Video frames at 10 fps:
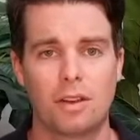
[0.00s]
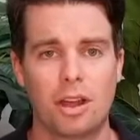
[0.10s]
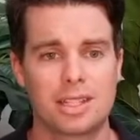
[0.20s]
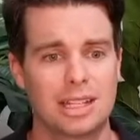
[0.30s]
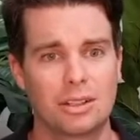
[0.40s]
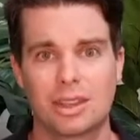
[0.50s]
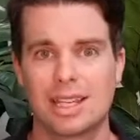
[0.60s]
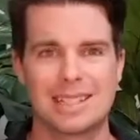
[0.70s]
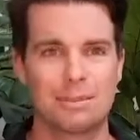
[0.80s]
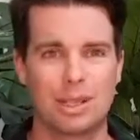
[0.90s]
Say, look, these are the
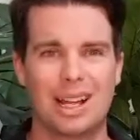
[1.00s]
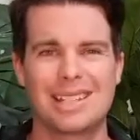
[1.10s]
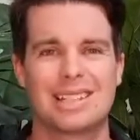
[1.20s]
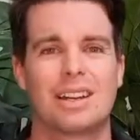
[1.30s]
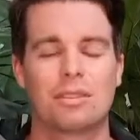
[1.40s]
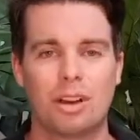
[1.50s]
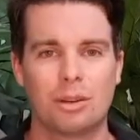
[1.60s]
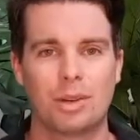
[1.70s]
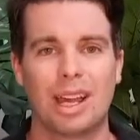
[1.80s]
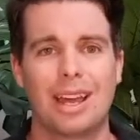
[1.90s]
plants that I've got in my
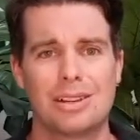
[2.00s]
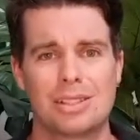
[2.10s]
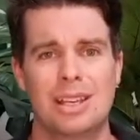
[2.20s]
house.